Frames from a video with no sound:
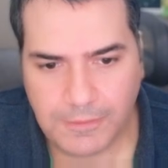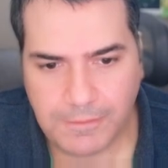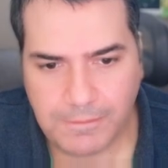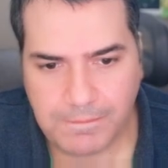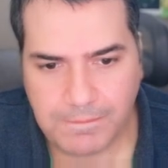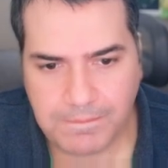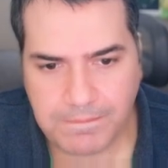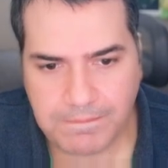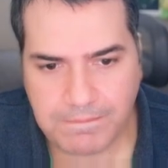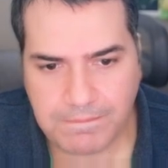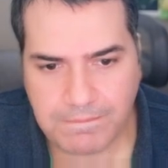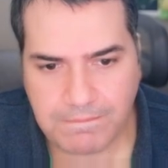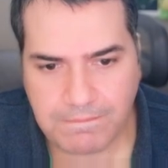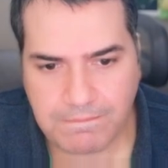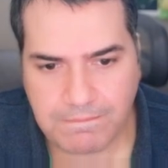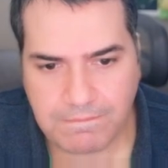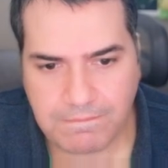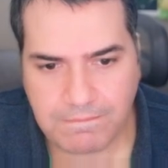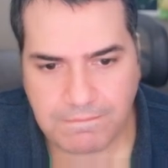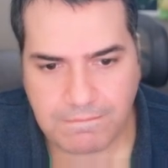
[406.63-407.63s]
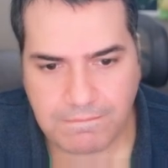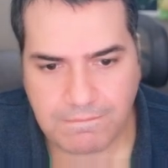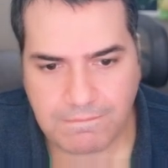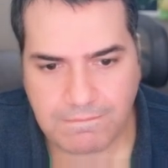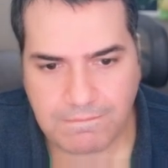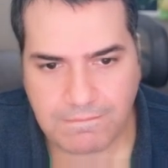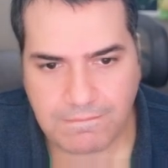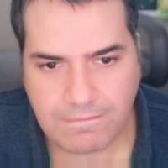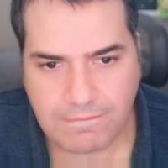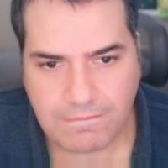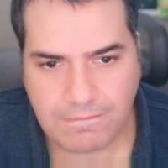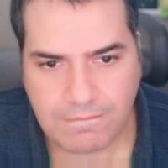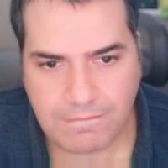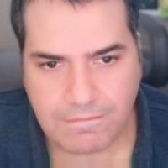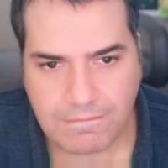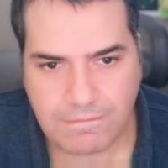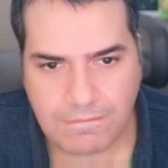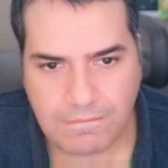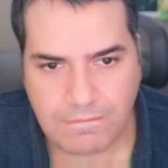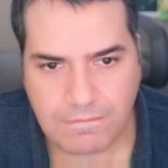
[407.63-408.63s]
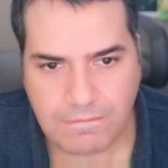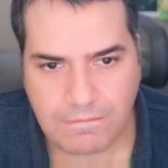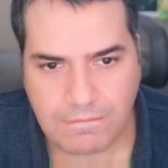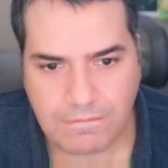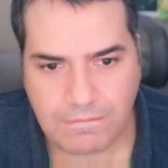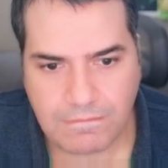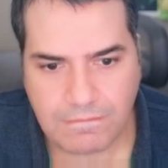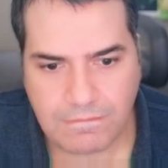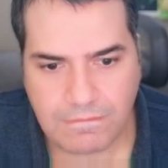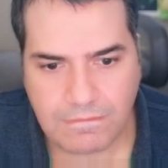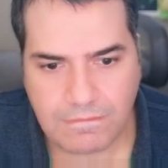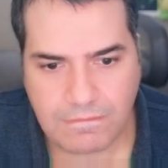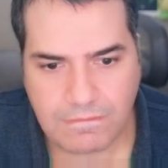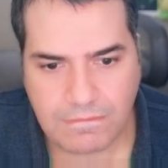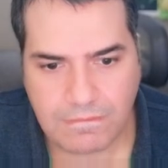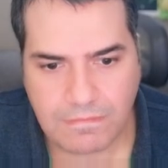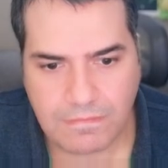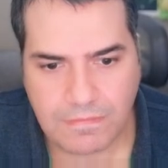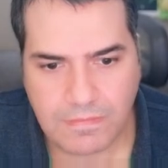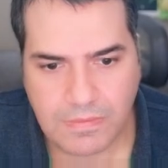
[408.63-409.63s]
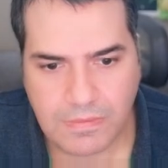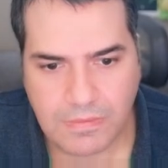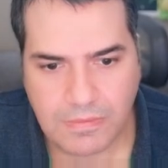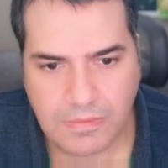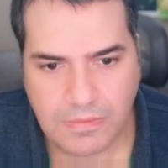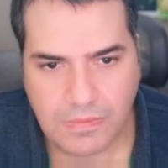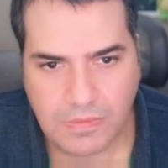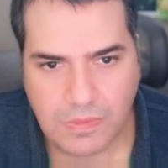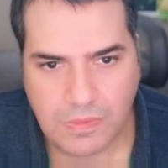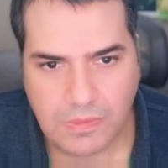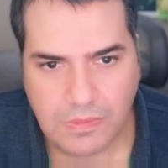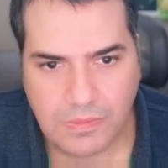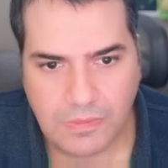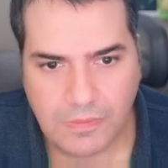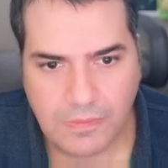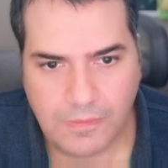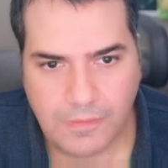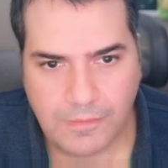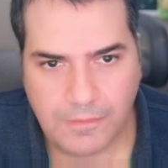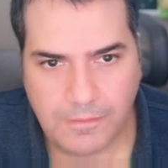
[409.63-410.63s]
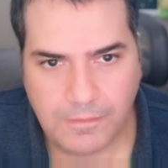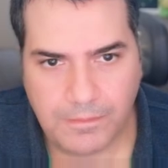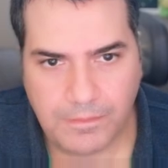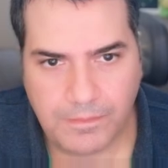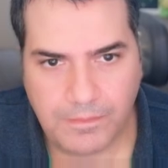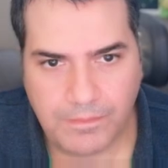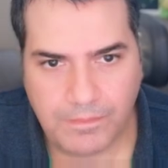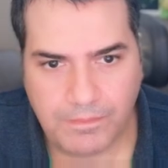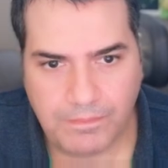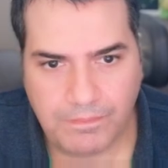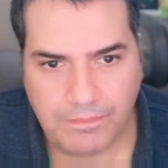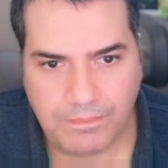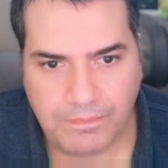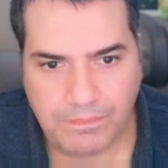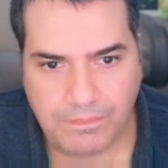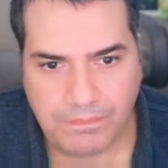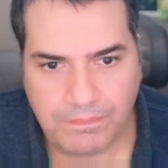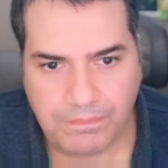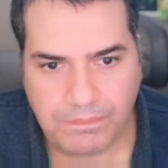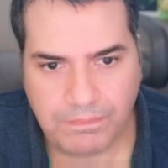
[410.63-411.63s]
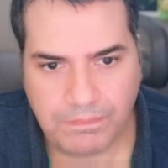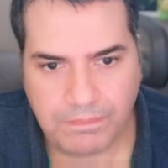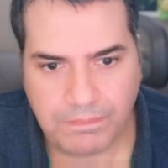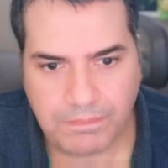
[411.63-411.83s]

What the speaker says: (no one is talking)